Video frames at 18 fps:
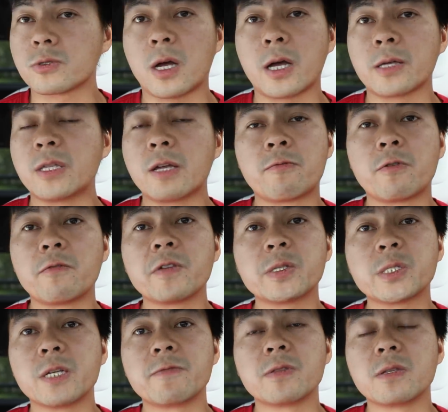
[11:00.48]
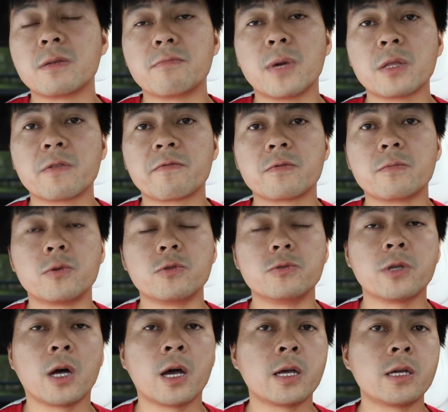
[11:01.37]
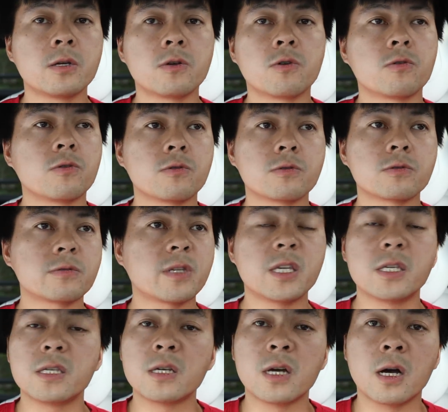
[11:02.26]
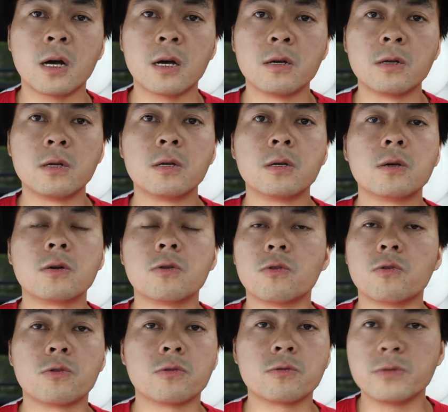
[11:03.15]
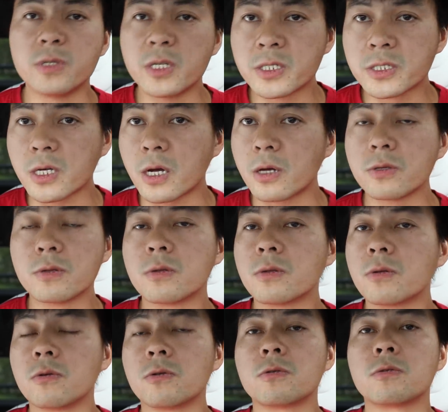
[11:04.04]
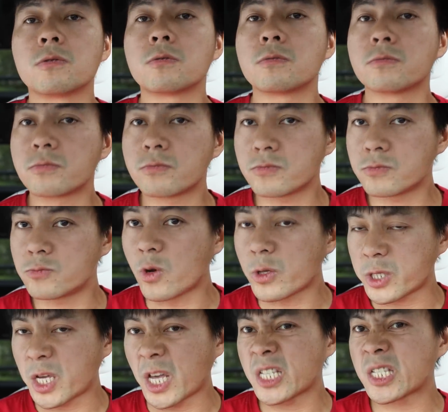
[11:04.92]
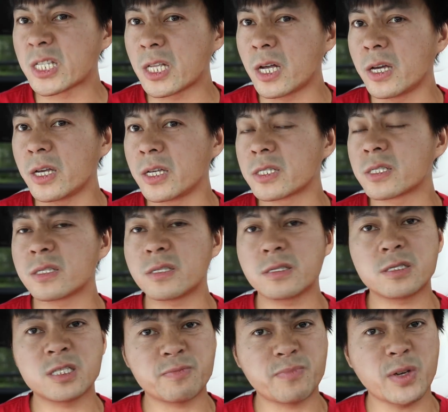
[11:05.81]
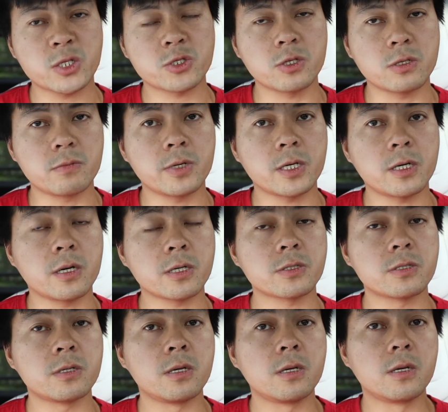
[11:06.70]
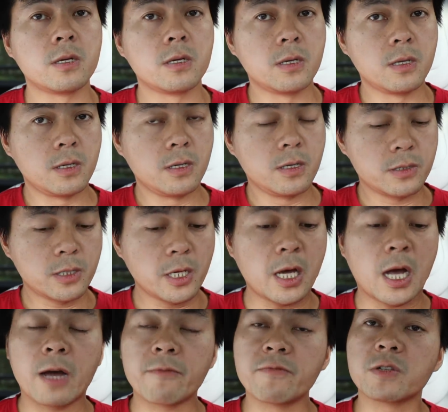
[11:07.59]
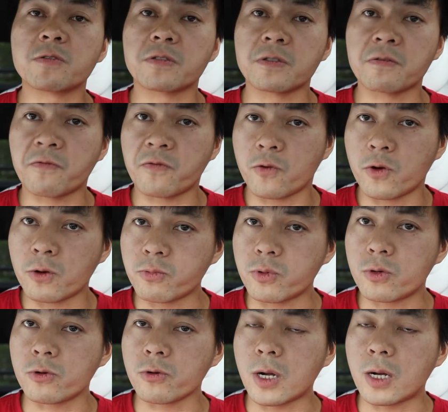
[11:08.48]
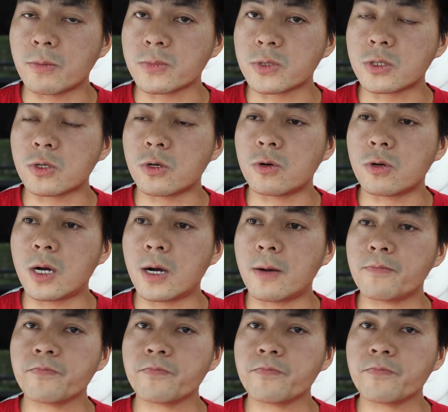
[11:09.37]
So I never received any money from Hyundai or Kia or Nissan, or Tesla is special because they have this referral program. So